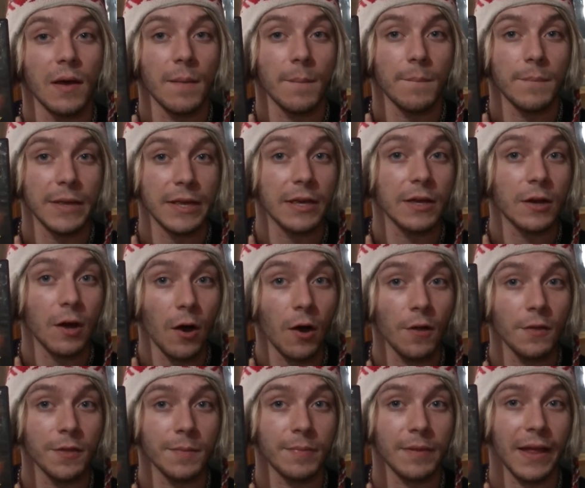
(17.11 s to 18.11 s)
being
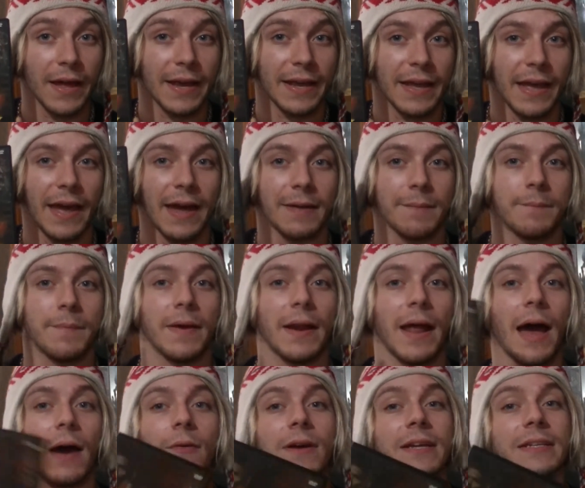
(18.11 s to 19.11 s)
called The Black Cat, but
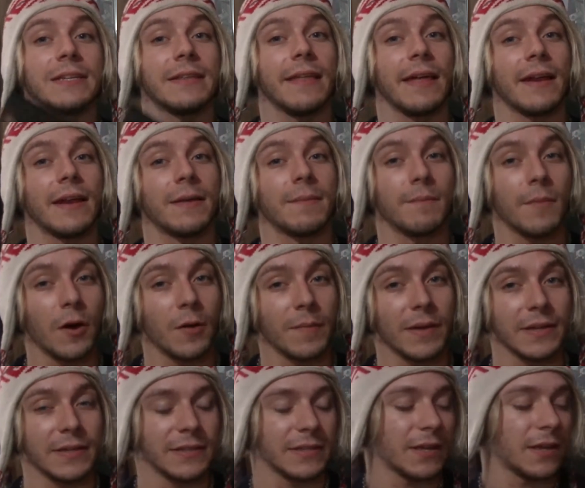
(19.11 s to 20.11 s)
I will get to that in a
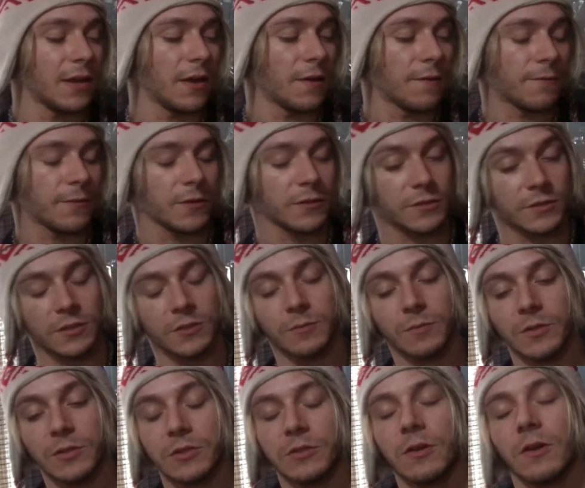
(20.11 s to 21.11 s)
moment. First, I just
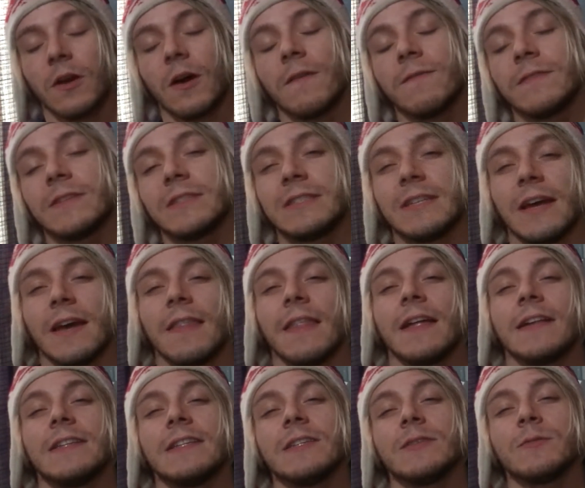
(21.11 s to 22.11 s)
want to start off and say
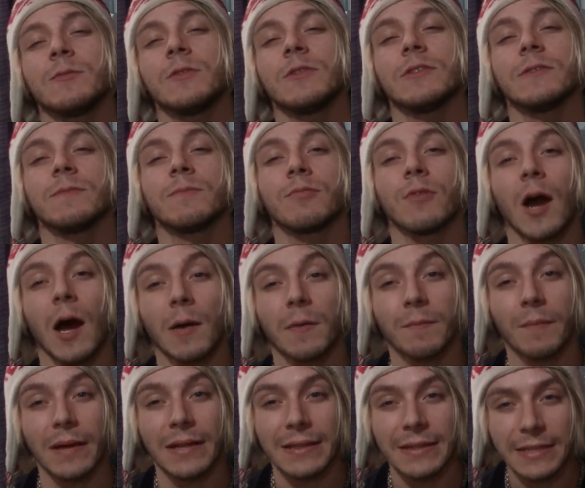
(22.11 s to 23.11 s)
that this was
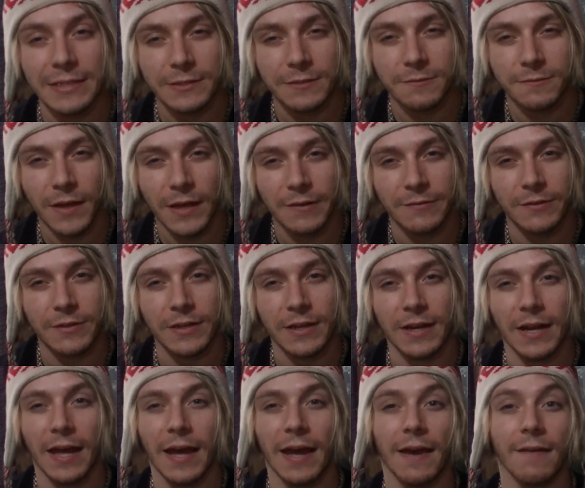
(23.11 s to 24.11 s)
probably my least favorite,
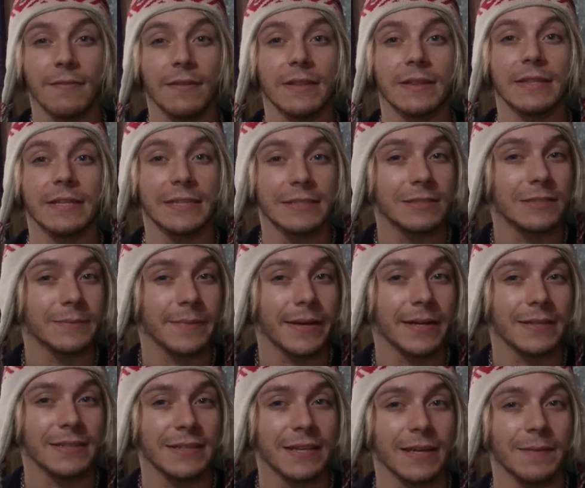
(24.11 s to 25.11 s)
and I have the least amount
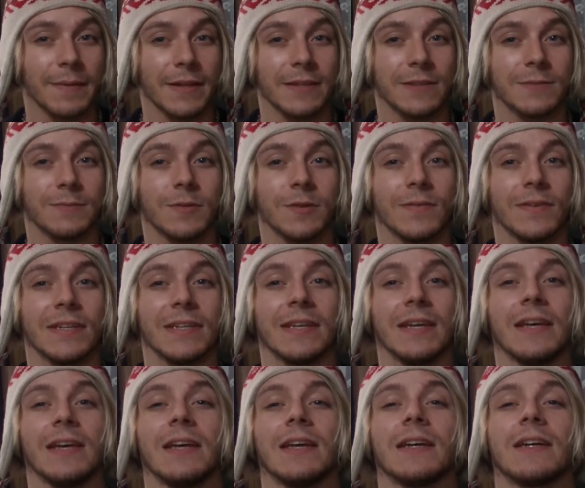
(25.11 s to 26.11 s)
to say about this movie,
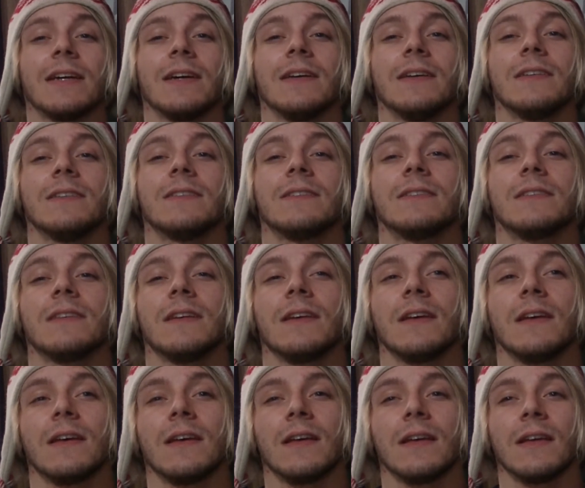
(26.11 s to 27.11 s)
because
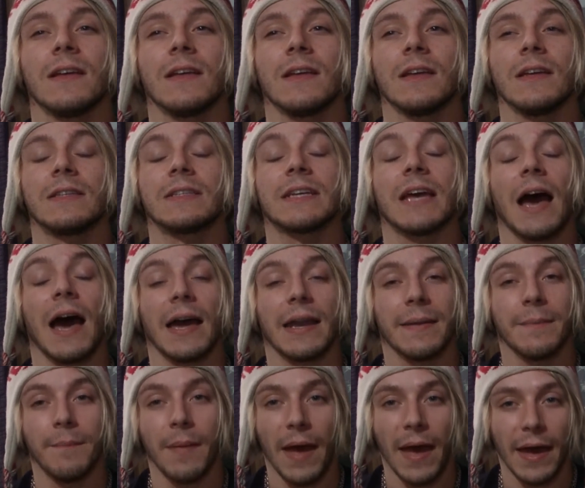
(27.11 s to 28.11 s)
it's kind
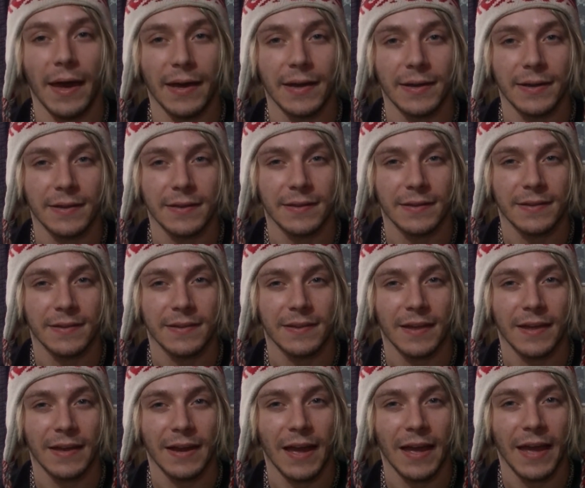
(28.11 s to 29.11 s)
of bad.
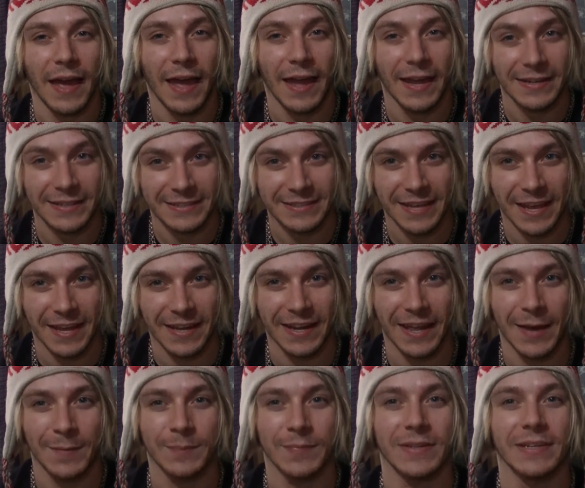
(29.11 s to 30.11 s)
And I hate saying
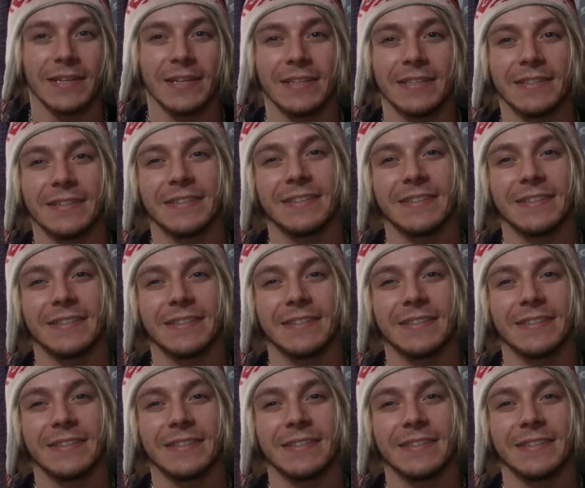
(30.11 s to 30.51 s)
that, but it...